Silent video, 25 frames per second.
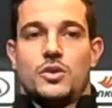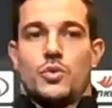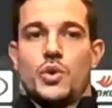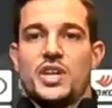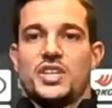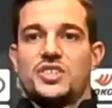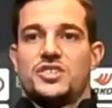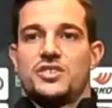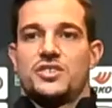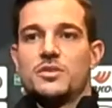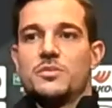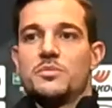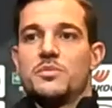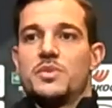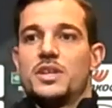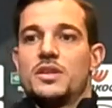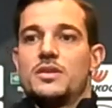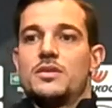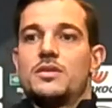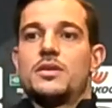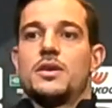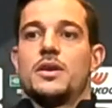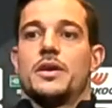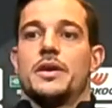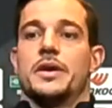question,
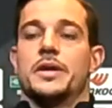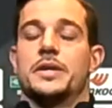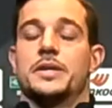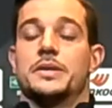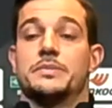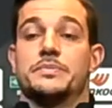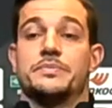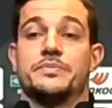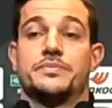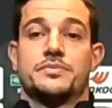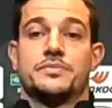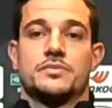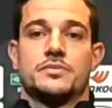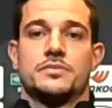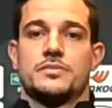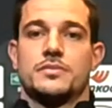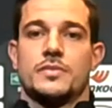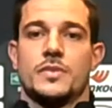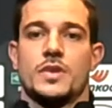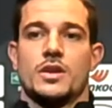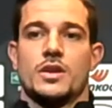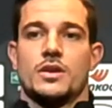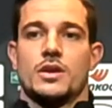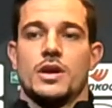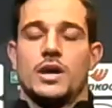but
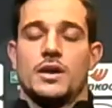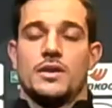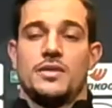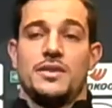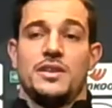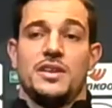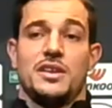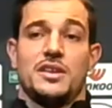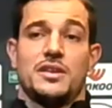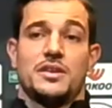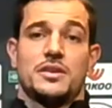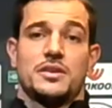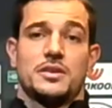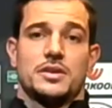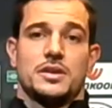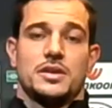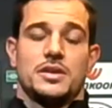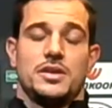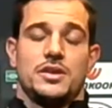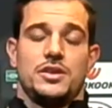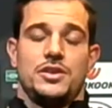I think